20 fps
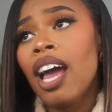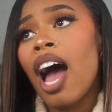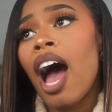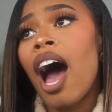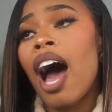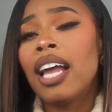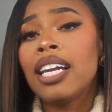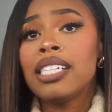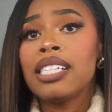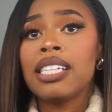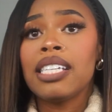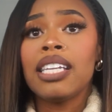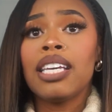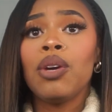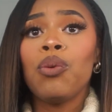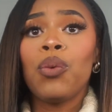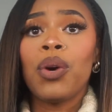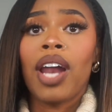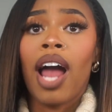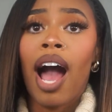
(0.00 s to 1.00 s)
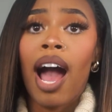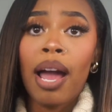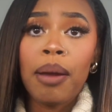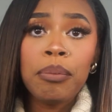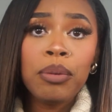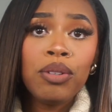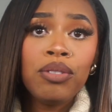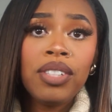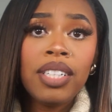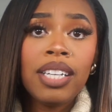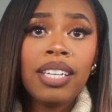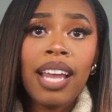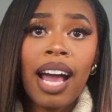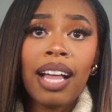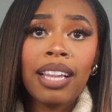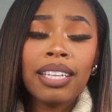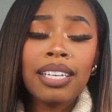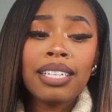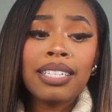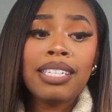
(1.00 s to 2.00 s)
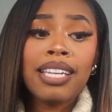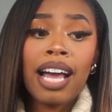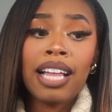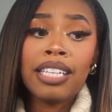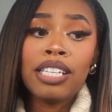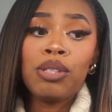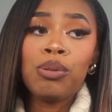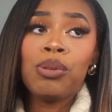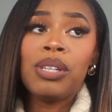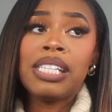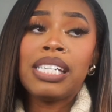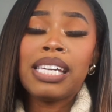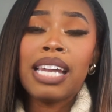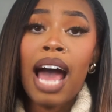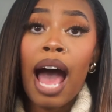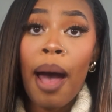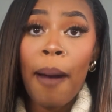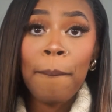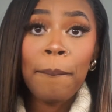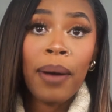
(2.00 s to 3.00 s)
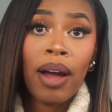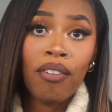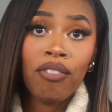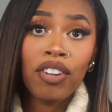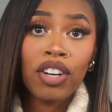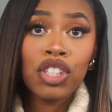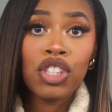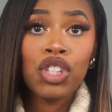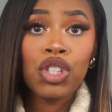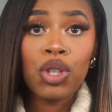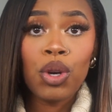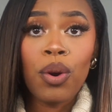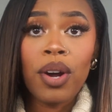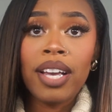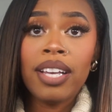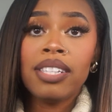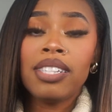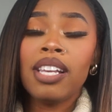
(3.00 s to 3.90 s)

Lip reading: Honestly, when I moved to Dallas, Dallas was not my first choice.